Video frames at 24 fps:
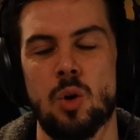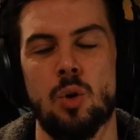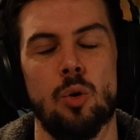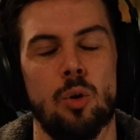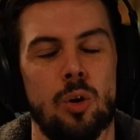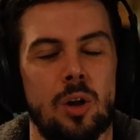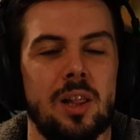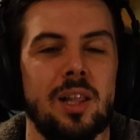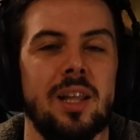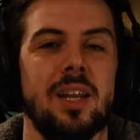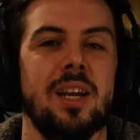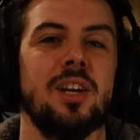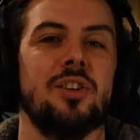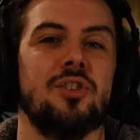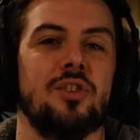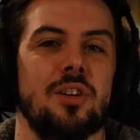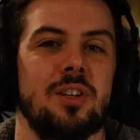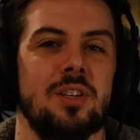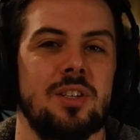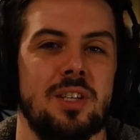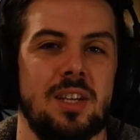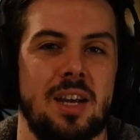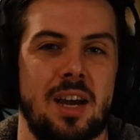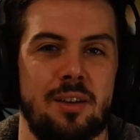or
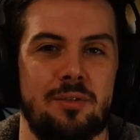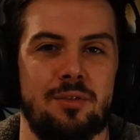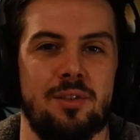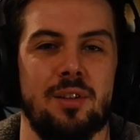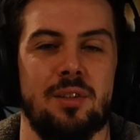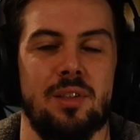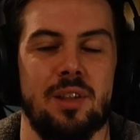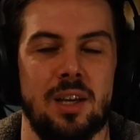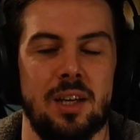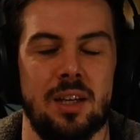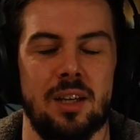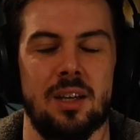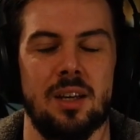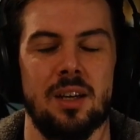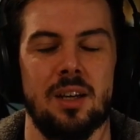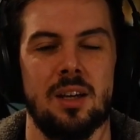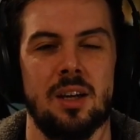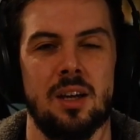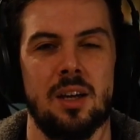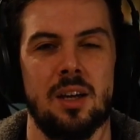clinicians have to think,